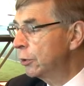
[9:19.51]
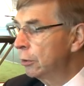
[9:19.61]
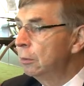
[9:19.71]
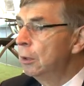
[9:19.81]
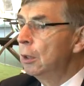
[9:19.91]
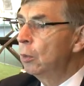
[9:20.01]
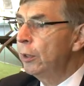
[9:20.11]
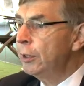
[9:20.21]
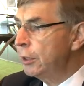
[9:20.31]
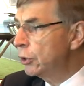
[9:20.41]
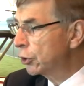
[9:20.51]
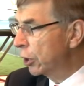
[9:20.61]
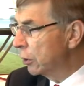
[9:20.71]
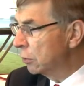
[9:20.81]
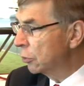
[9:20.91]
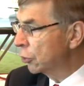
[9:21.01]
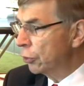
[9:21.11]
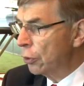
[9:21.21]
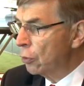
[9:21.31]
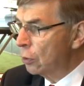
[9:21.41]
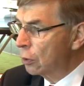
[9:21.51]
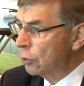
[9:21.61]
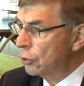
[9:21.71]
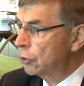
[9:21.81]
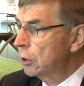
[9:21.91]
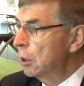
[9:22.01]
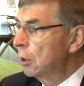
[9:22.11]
So we need skills that go across